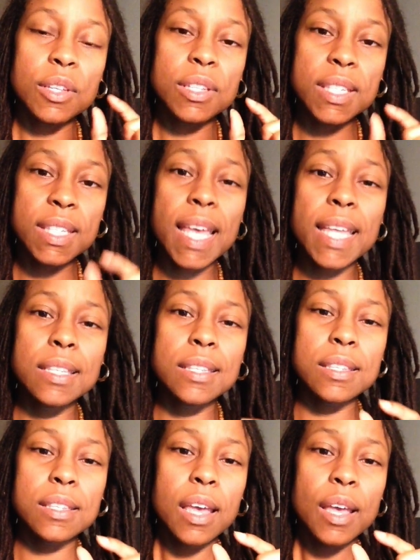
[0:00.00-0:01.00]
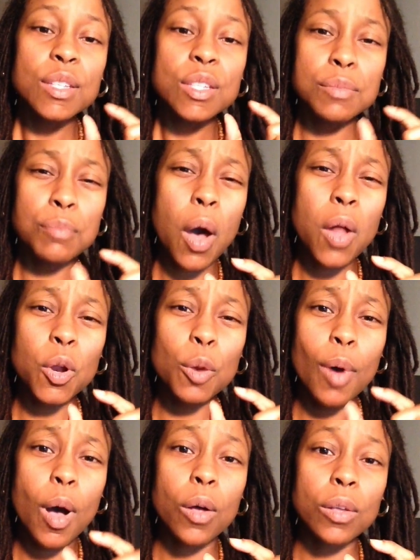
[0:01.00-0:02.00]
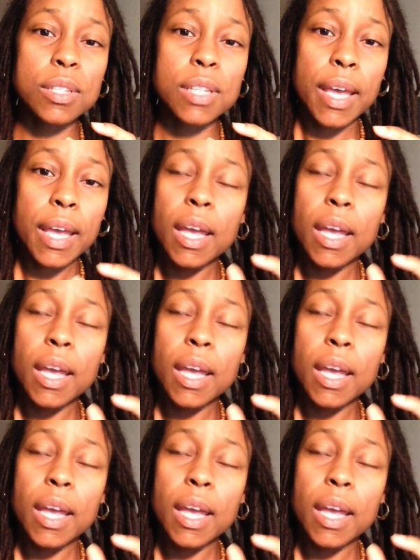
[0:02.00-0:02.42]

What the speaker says: sense smaller balls.